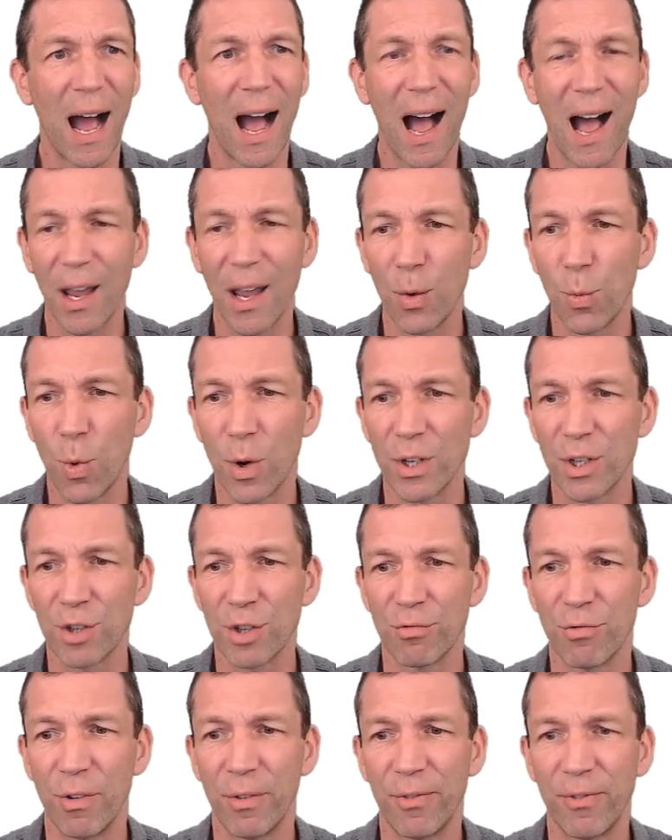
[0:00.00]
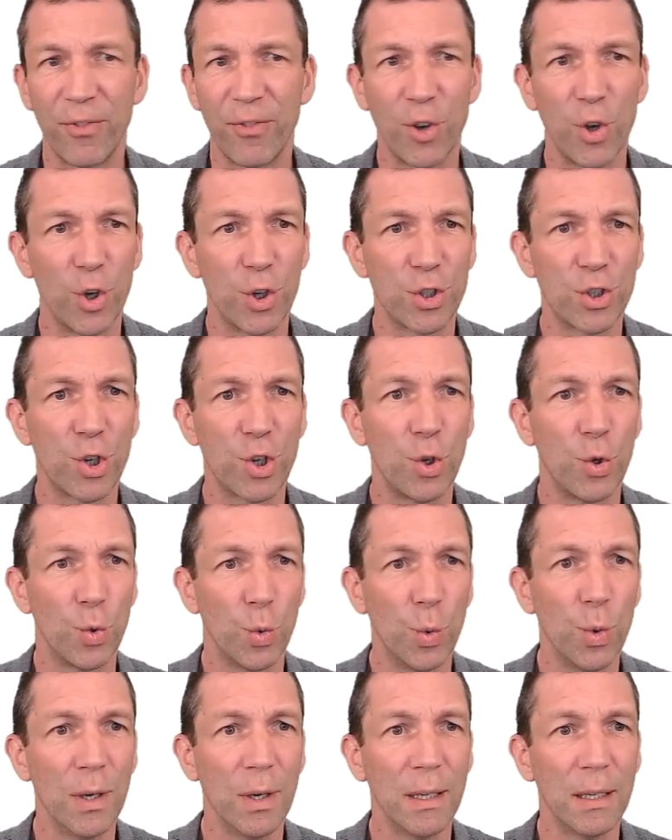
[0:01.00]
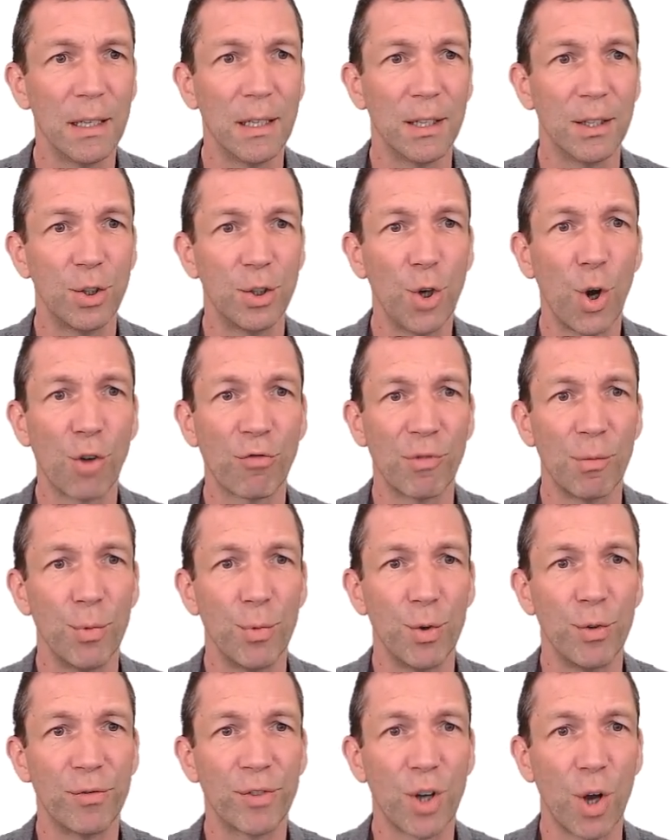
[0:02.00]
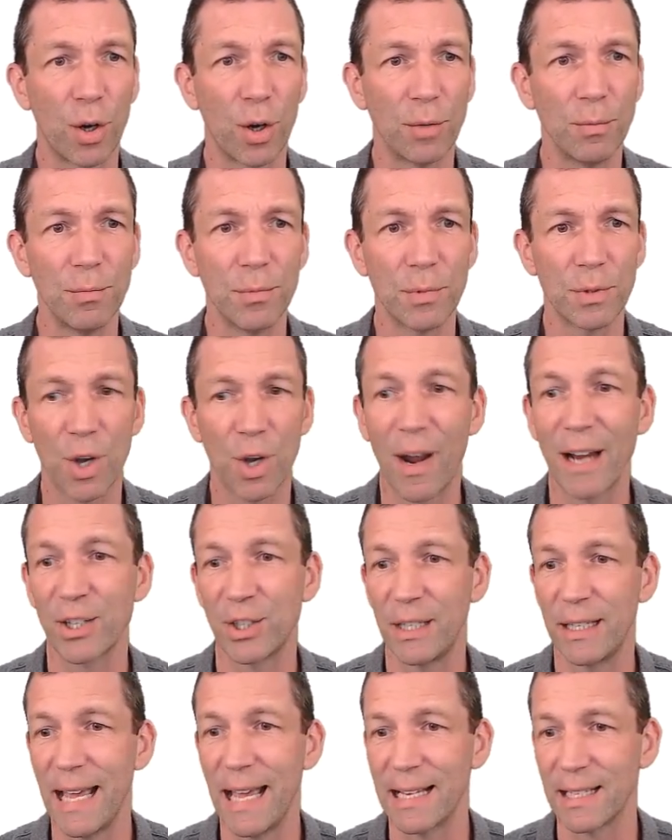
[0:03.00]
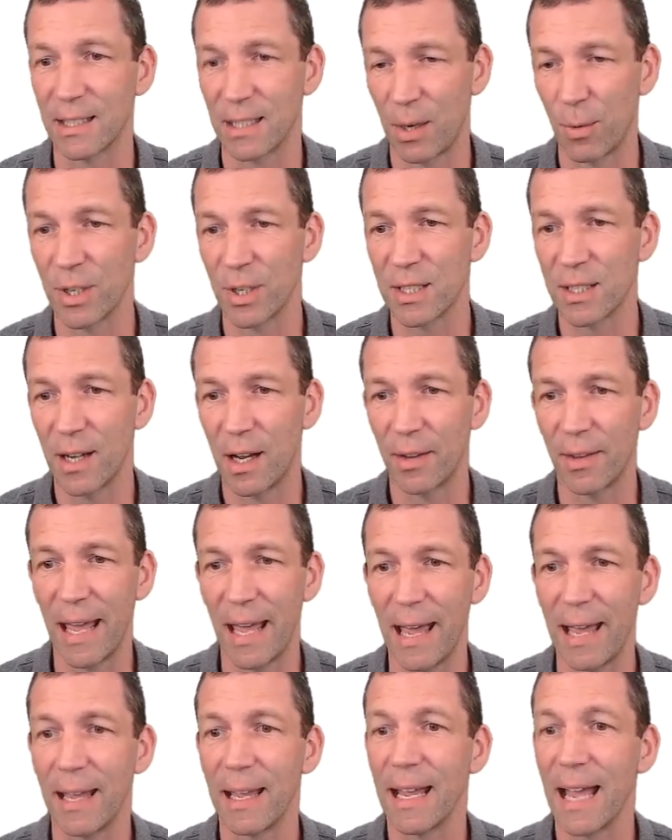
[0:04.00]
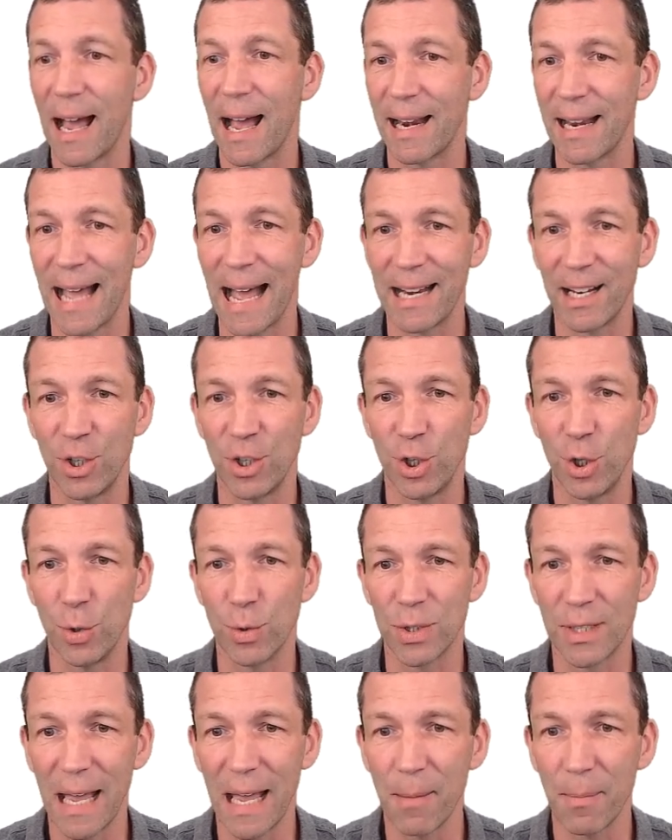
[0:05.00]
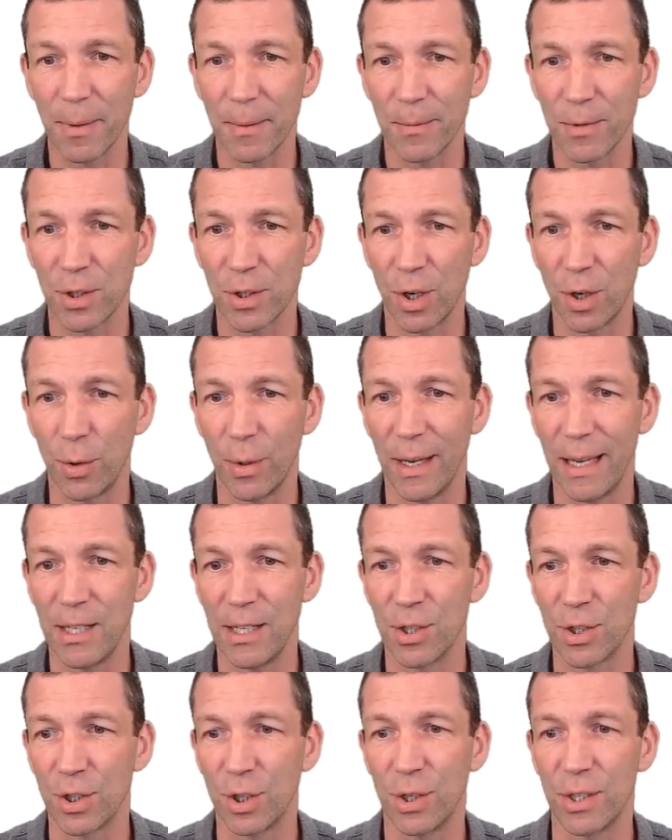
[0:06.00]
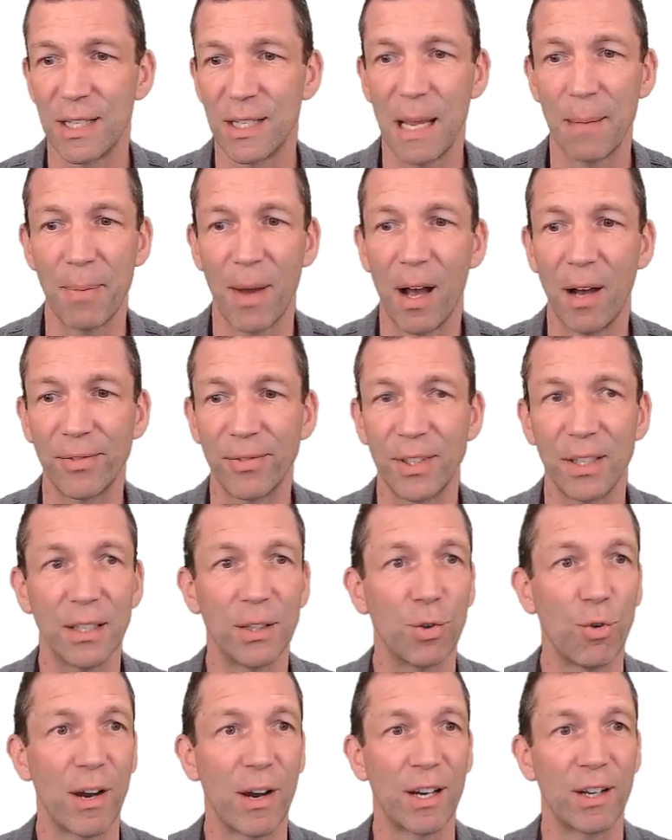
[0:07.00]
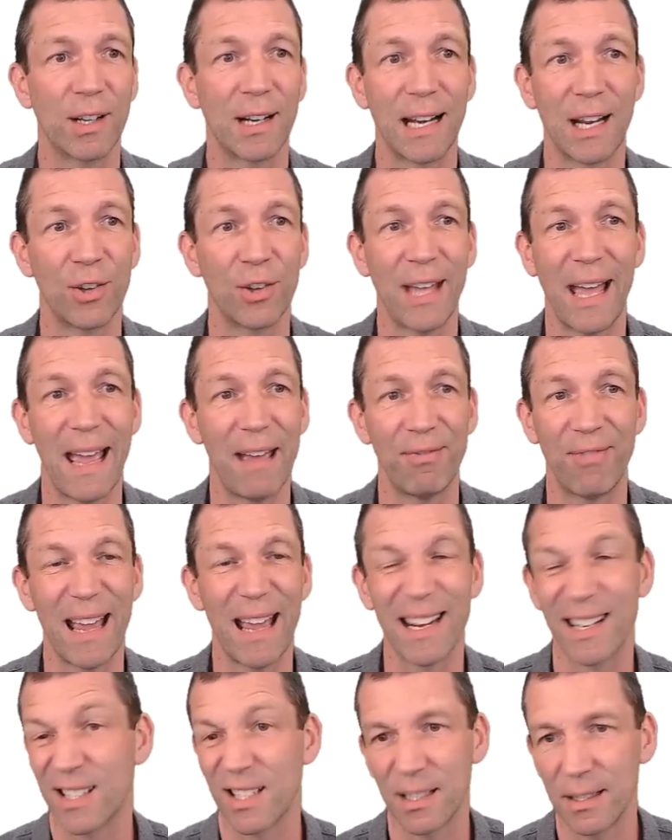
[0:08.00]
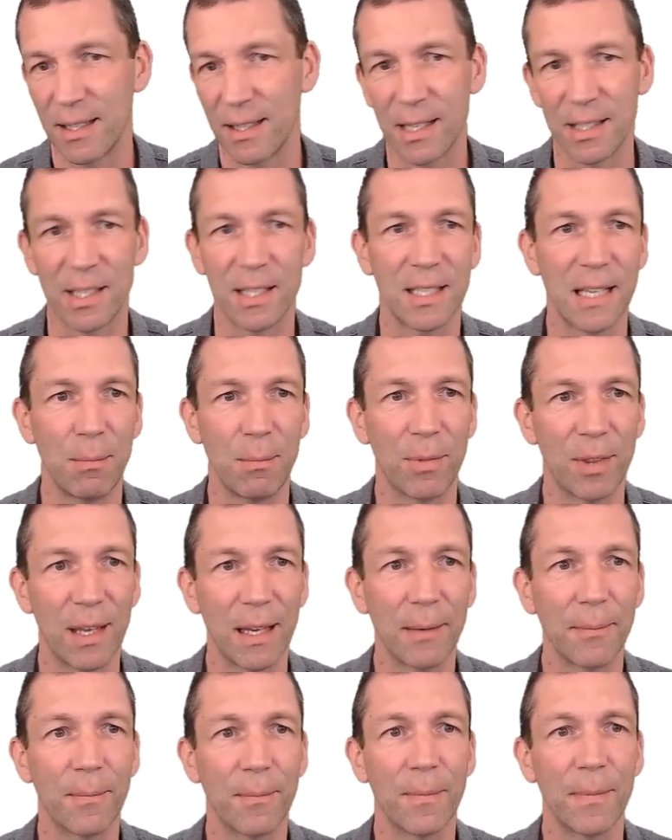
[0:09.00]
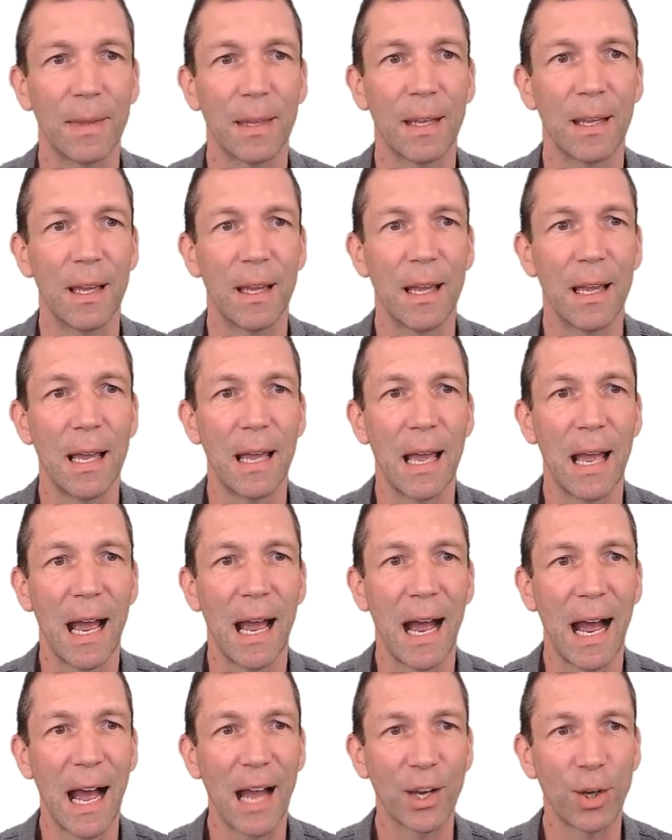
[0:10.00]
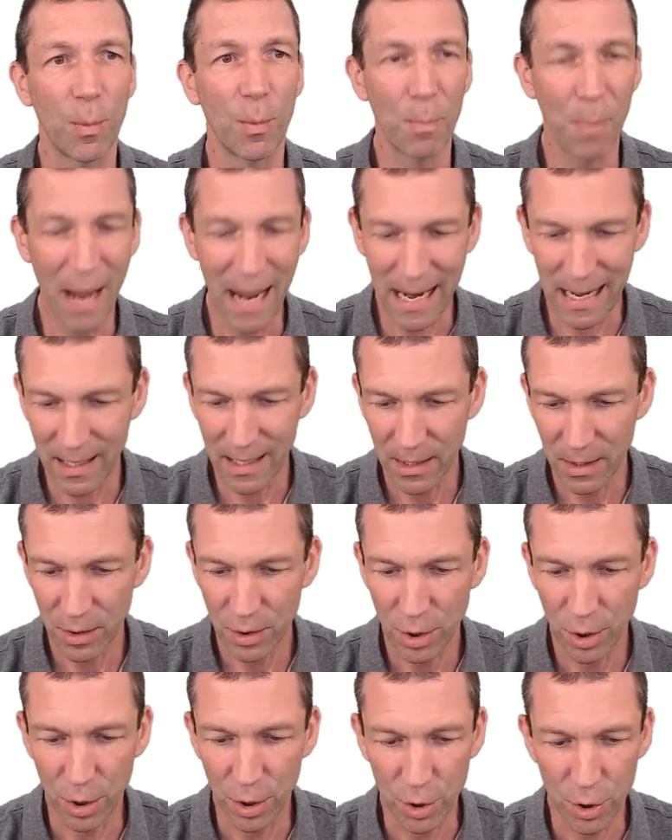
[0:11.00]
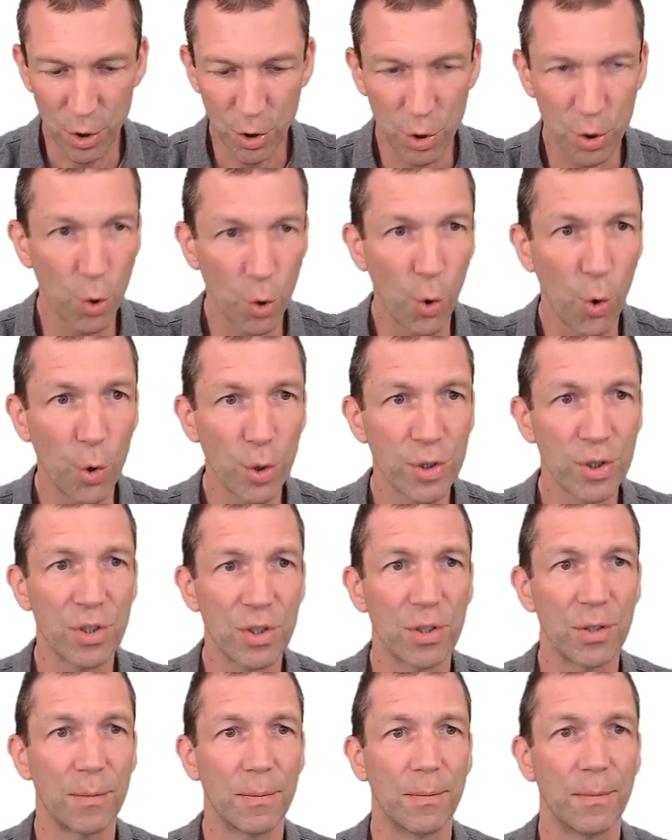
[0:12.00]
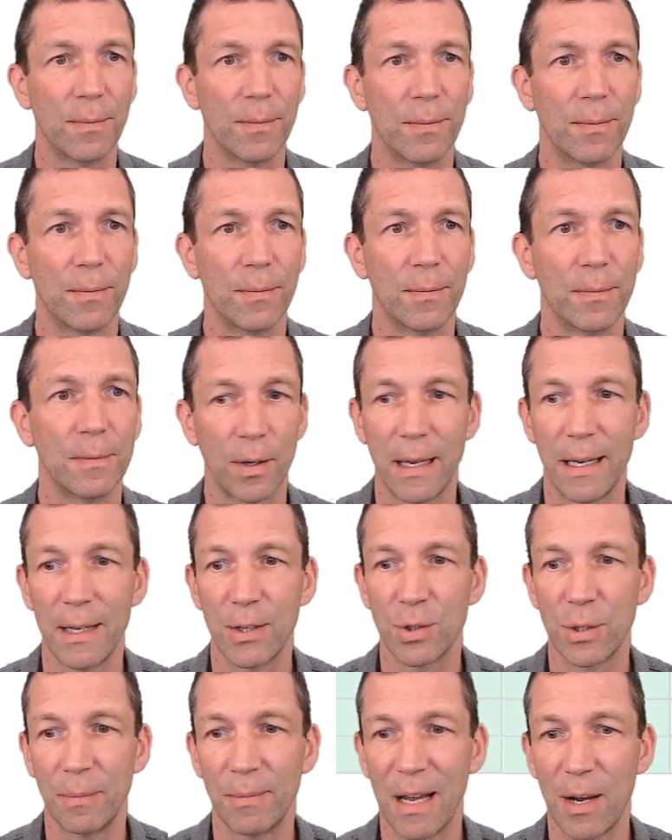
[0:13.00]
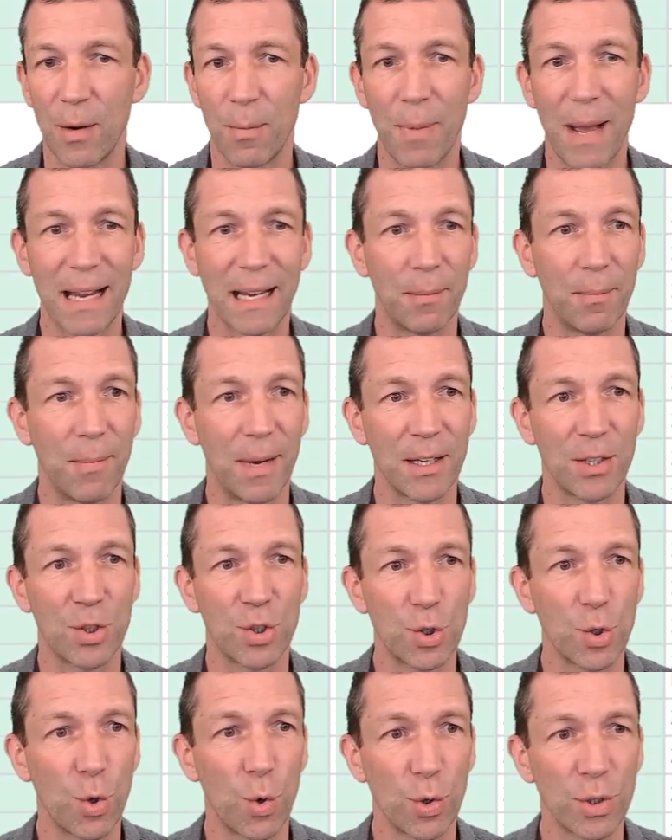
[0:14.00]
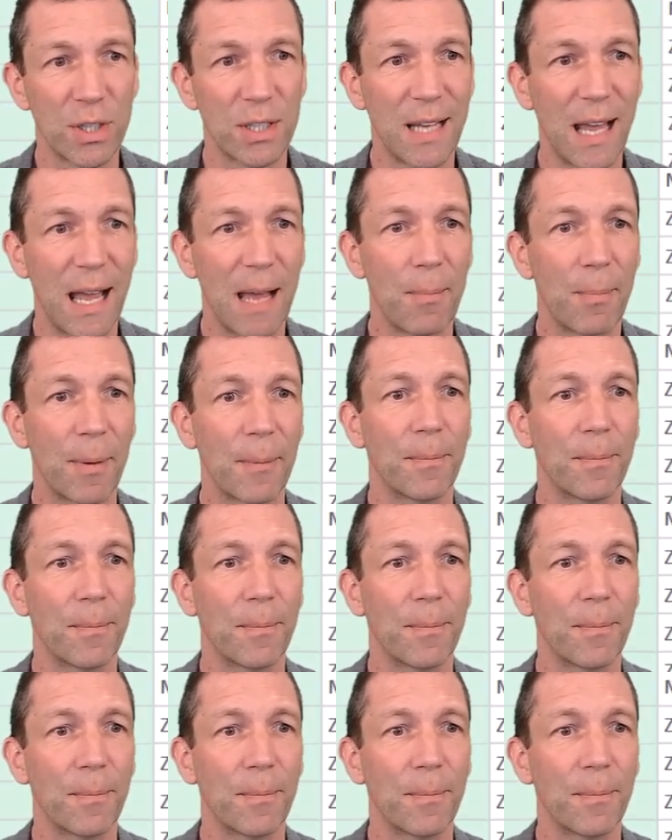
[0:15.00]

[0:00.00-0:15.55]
I want to refer to not removed columns. Actually, yes, I want to start there and add a new step. So insert step after, or I could click on that FX, does the same thing. I go back to the source. Okay, so I'm now back at my source step.